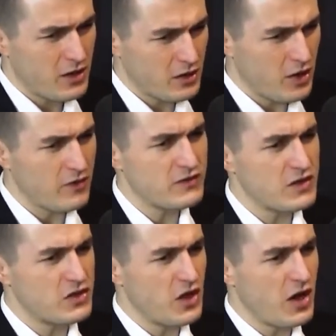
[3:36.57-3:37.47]
loves
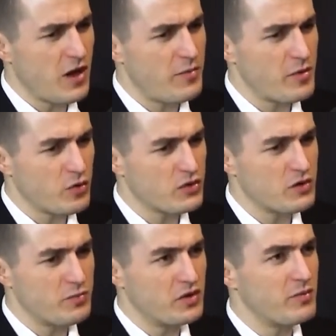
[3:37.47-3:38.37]
his job and wants
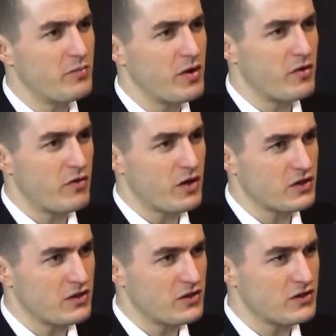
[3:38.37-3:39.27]
to build a better
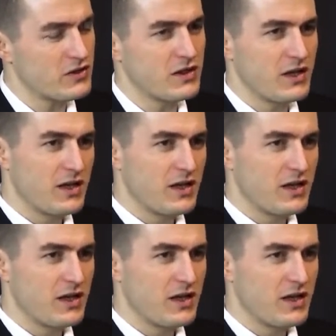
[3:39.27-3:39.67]
Russia. There's